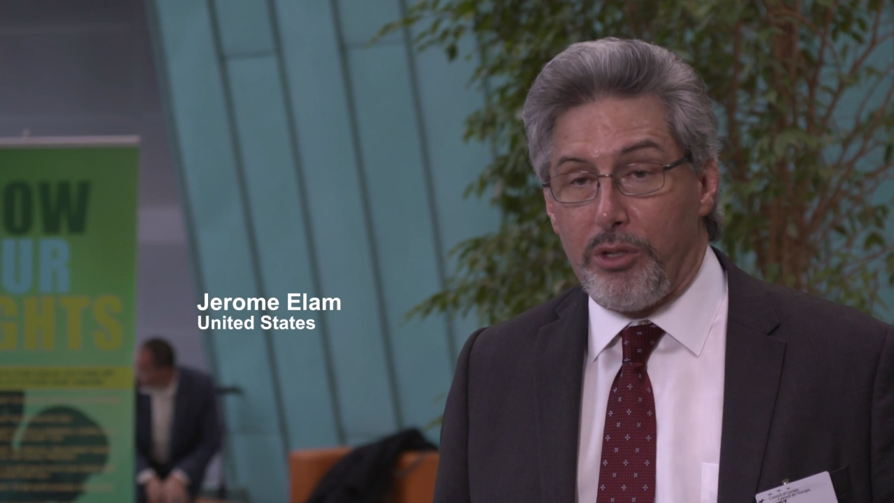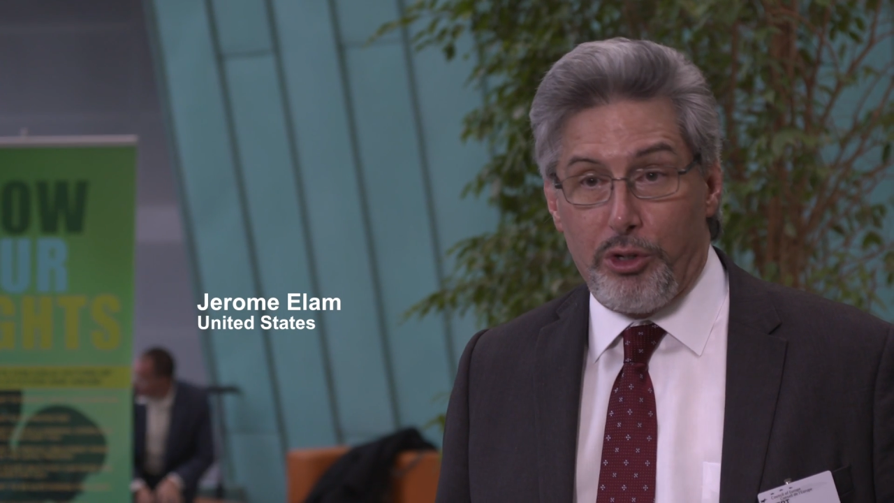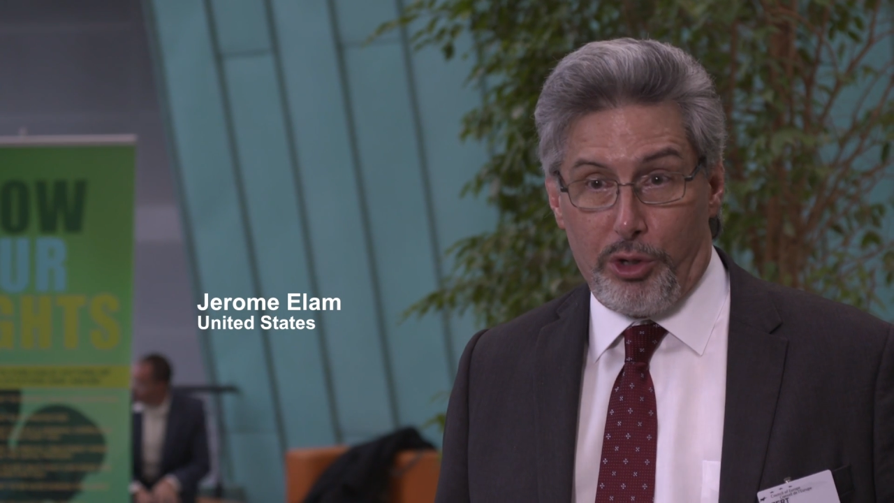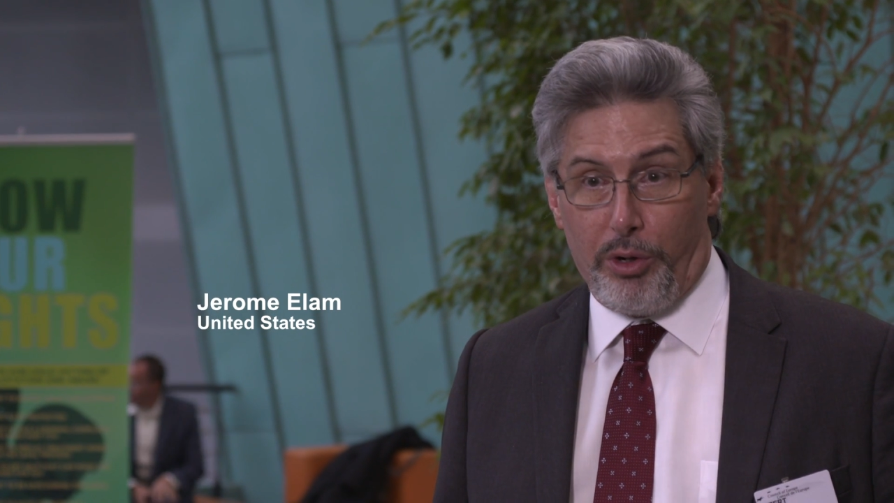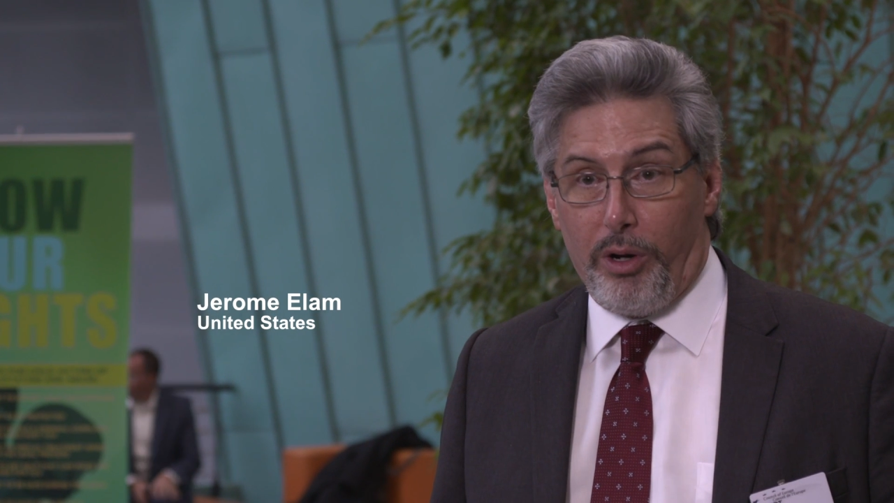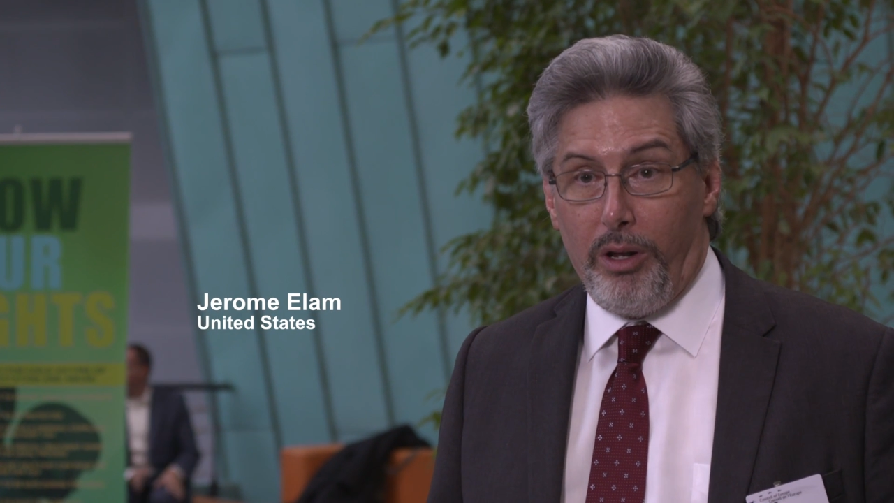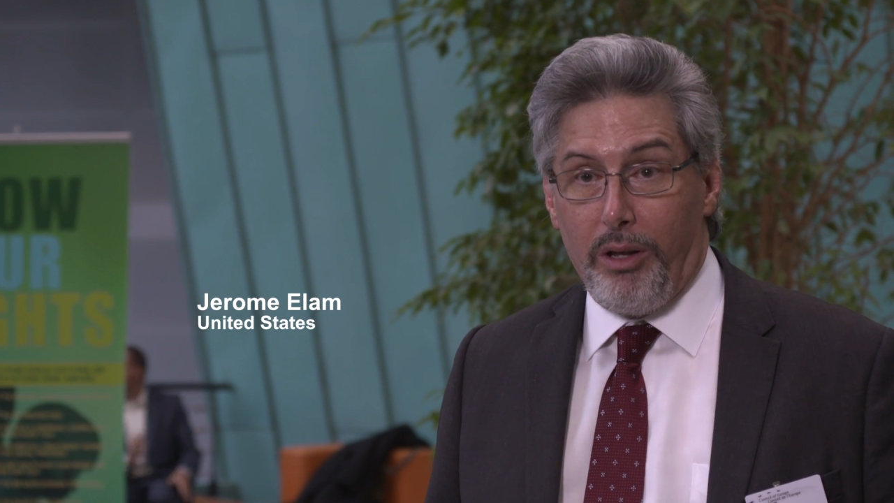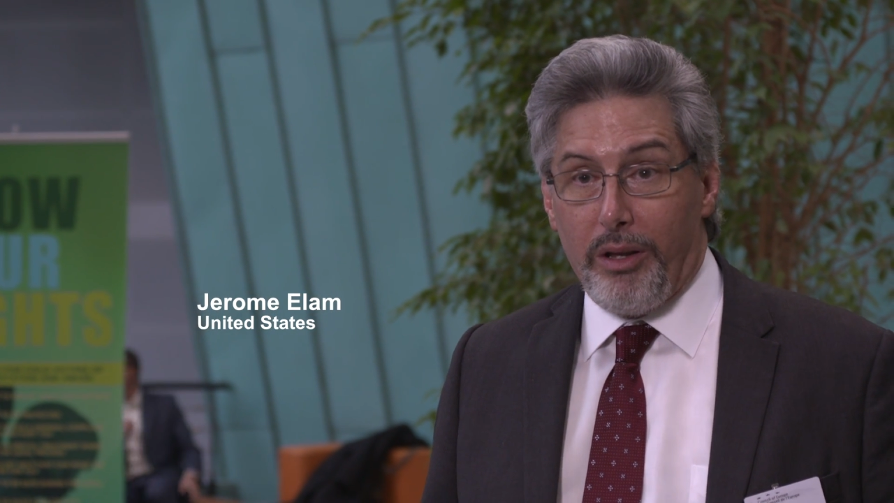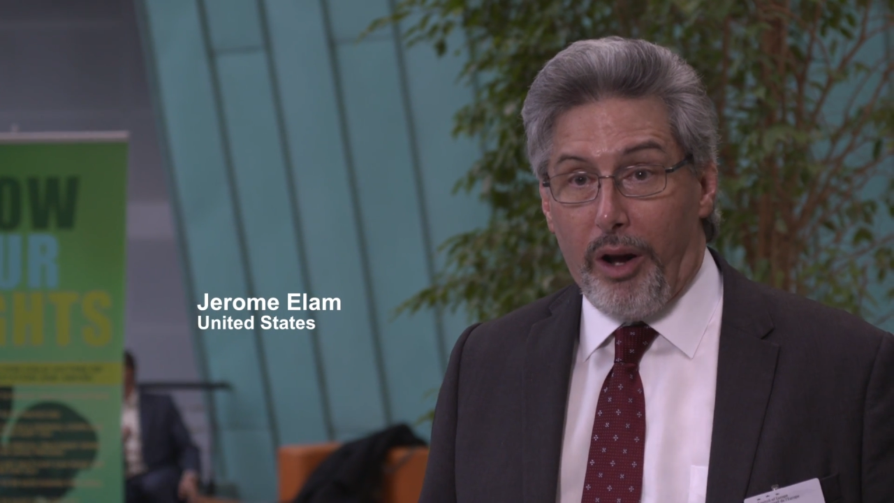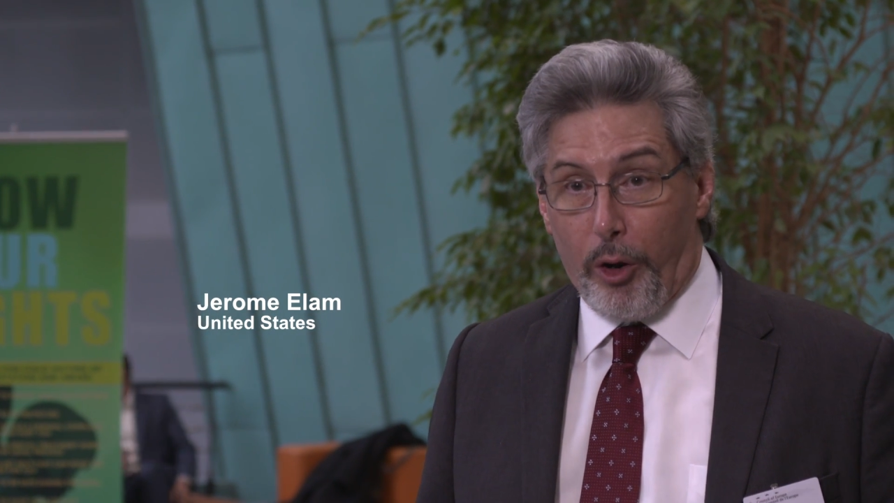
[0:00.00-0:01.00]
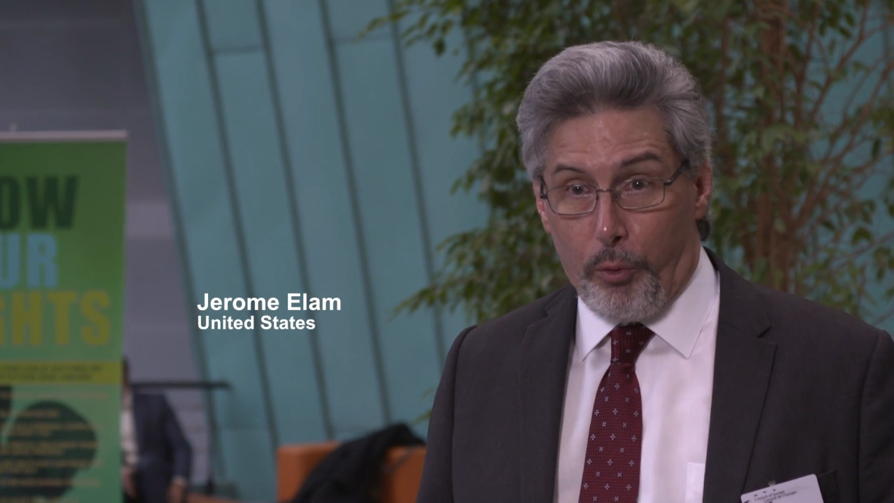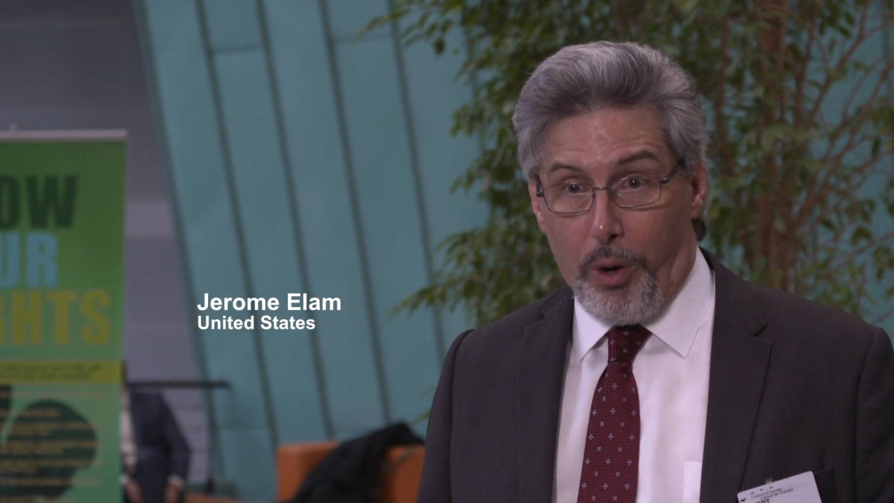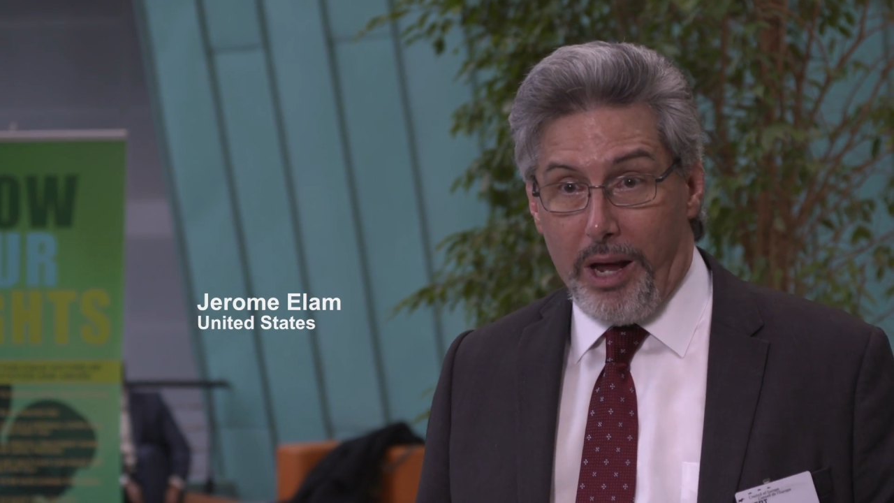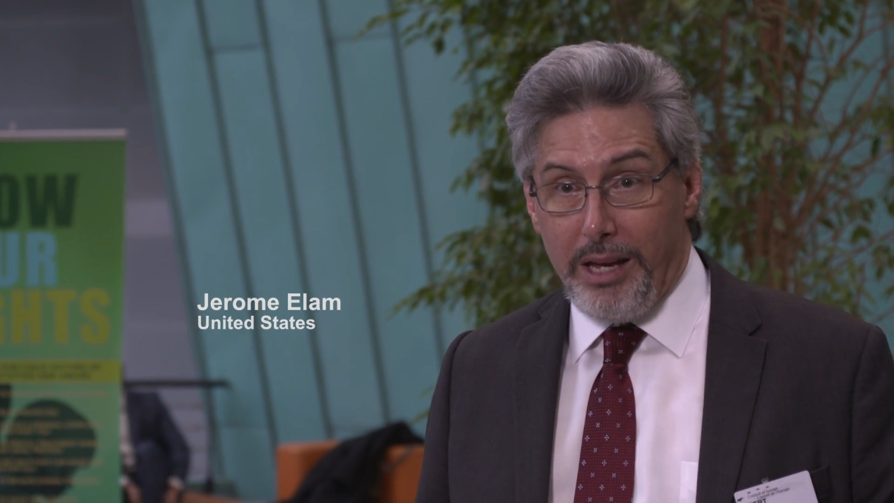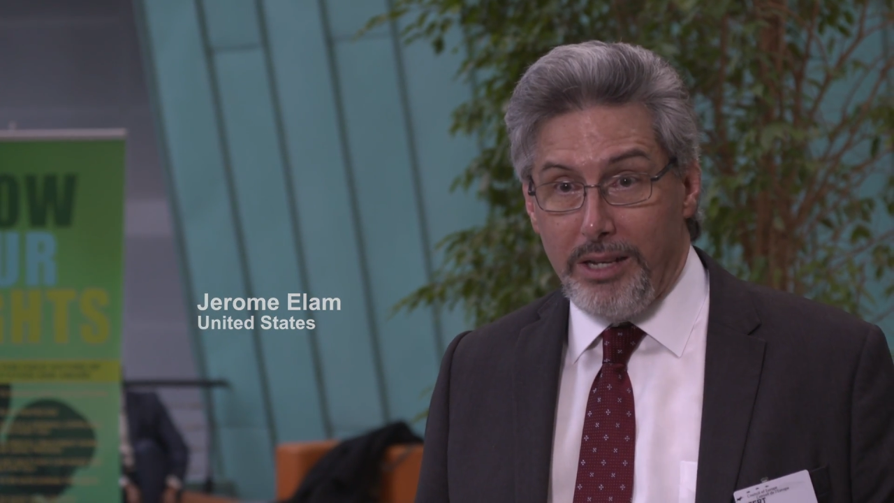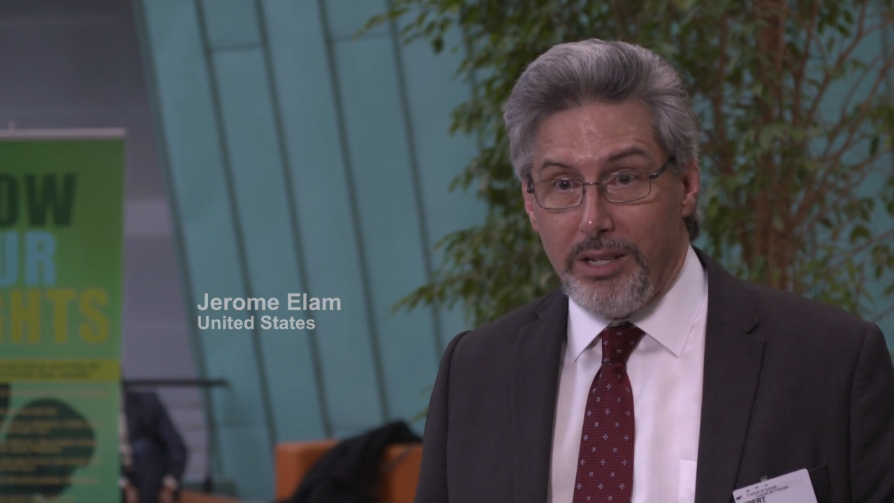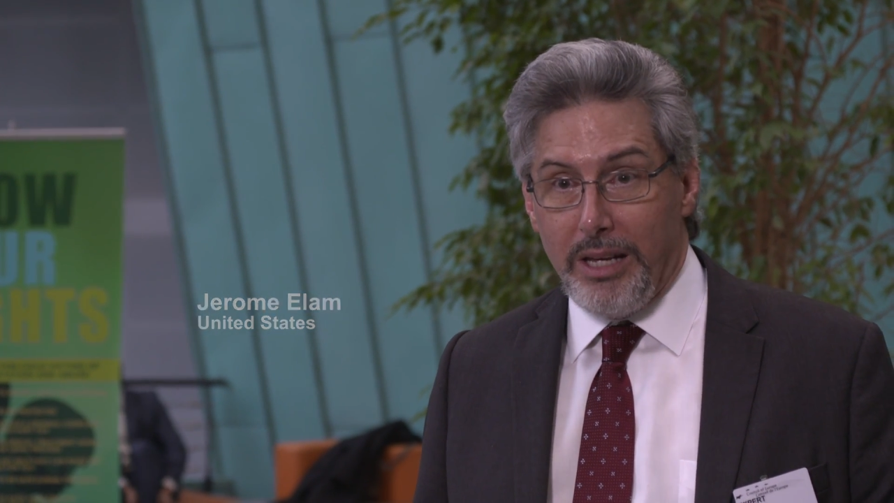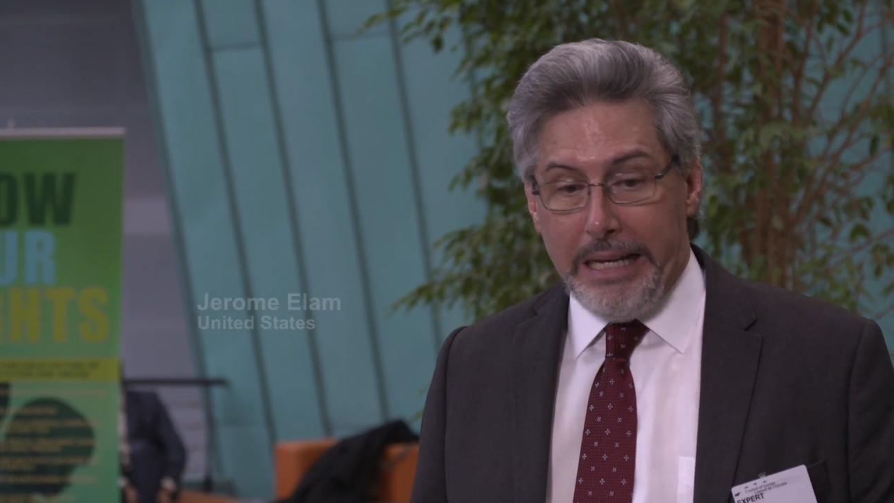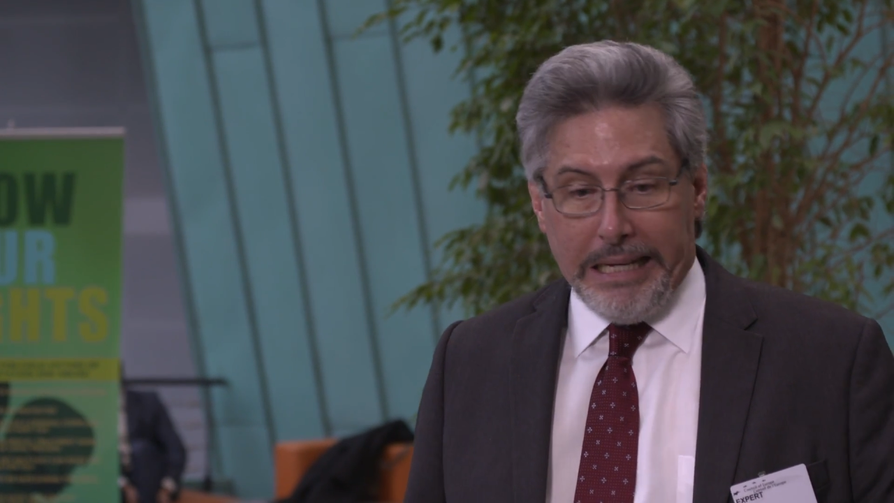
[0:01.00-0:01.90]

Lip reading: to journal or write,